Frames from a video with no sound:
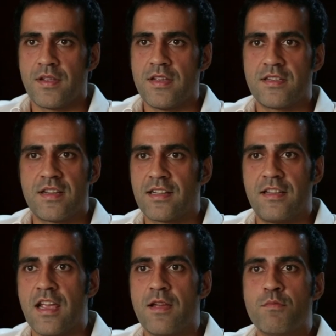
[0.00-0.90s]
He's like
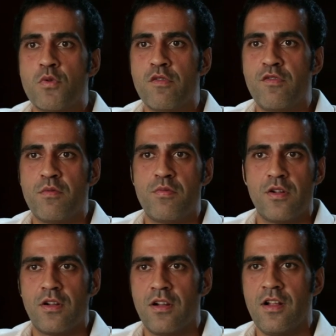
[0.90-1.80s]
the
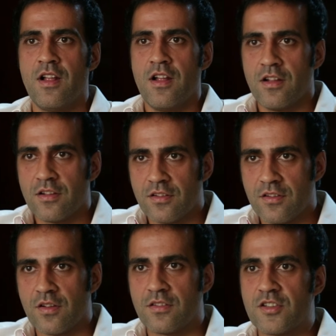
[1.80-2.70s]
immovable,
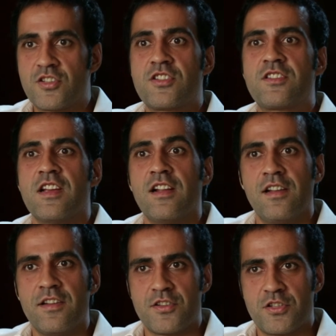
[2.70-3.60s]
the, the
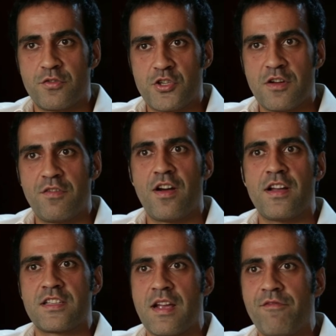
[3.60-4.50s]
stillness of Shiva
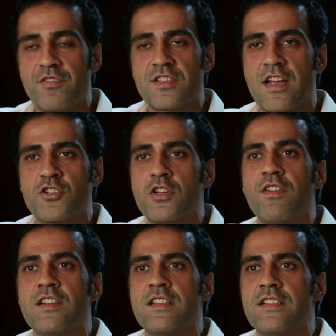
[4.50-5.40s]
is emphasized.
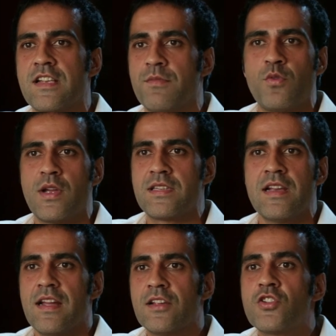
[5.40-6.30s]
Shiva is in some ways
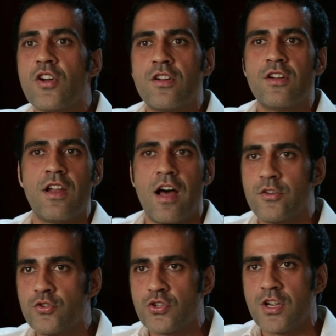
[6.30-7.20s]
eternal,
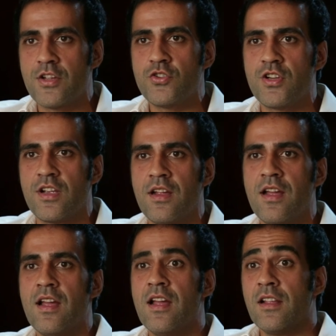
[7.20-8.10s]
unchanging.
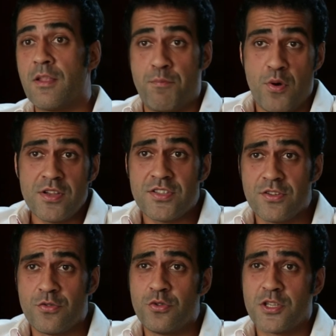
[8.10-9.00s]
The
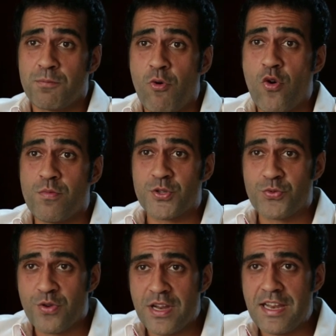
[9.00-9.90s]
person who this poem
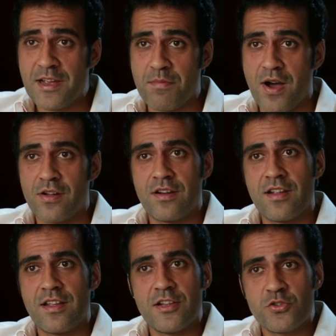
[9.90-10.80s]
is really about
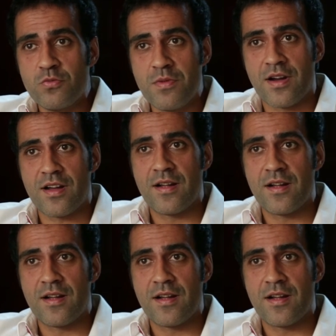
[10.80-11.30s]
is Uma?